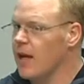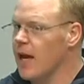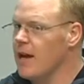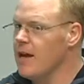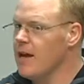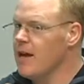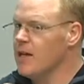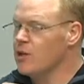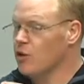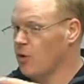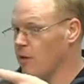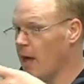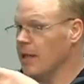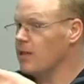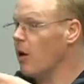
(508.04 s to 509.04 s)
Okay? So
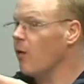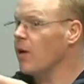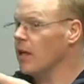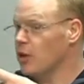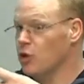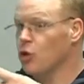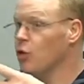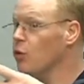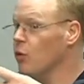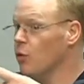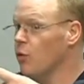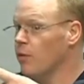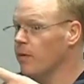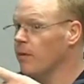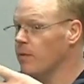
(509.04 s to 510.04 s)
that's already
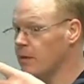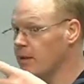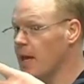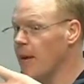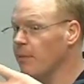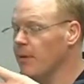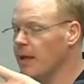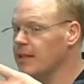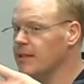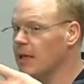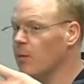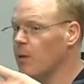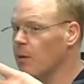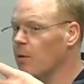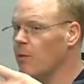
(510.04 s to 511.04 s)
2 templates
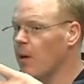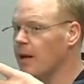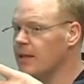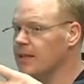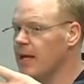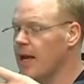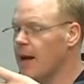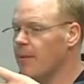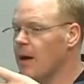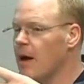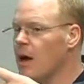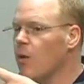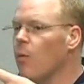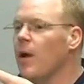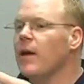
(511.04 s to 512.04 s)
that we would want to set up.
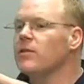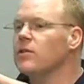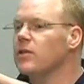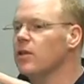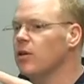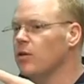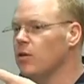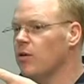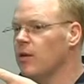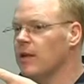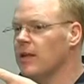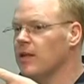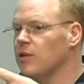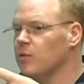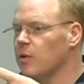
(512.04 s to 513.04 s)
What else do you do
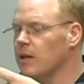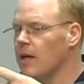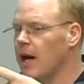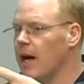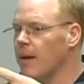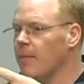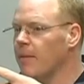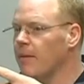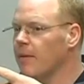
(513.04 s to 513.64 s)
that deals with time?